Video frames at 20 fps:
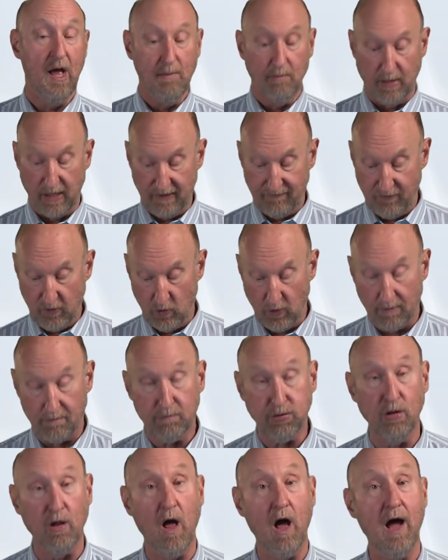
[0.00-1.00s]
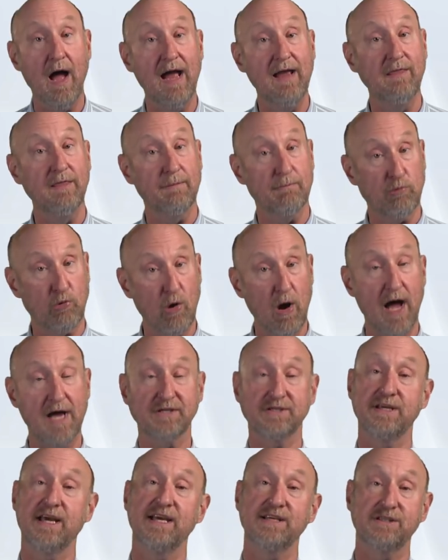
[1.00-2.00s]
But if you're applying the
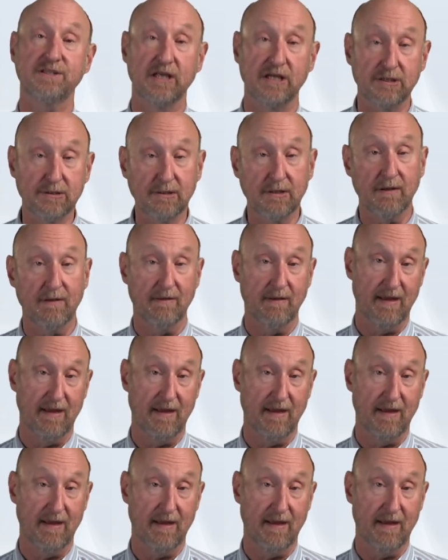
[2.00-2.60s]
process that's